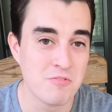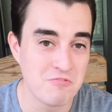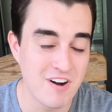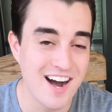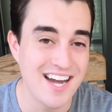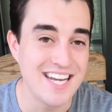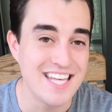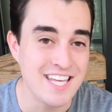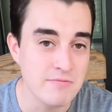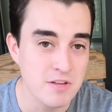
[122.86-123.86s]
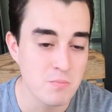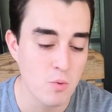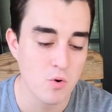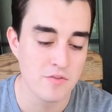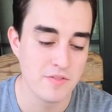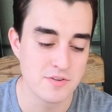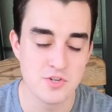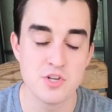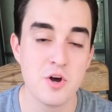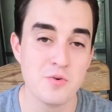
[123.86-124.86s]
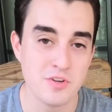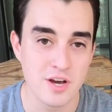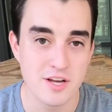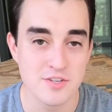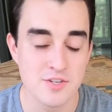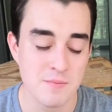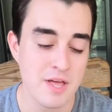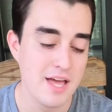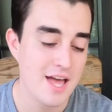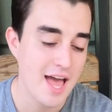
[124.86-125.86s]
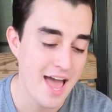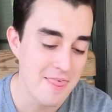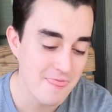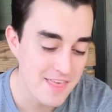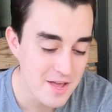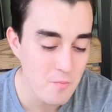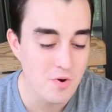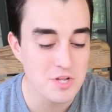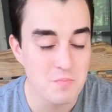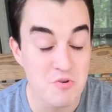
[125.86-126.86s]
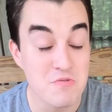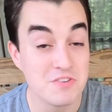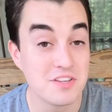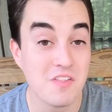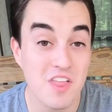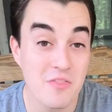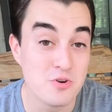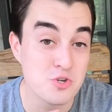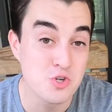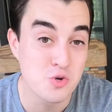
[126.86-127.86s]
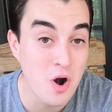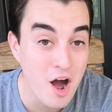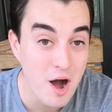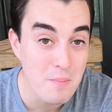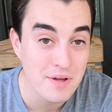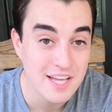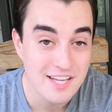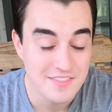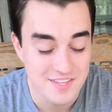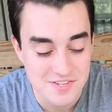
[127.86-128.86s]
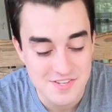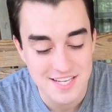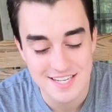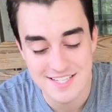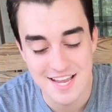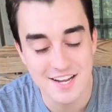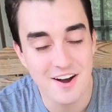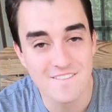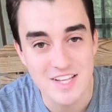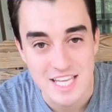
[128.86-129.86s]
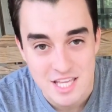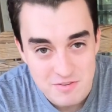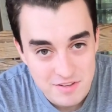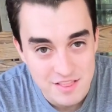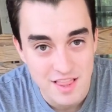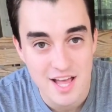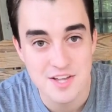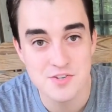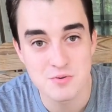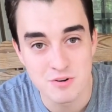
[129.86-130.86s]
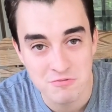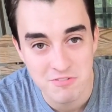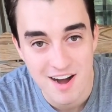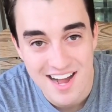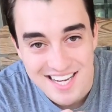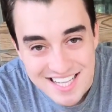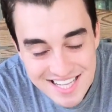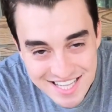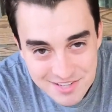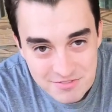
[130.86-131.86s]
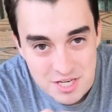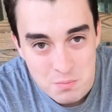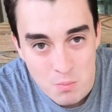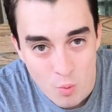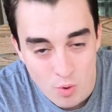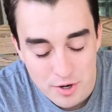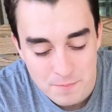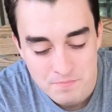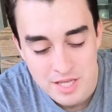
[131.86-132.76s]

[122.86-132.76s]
refine even more than the stone does. And then when you move to the leather strop, this is going to take off even less, refine even more.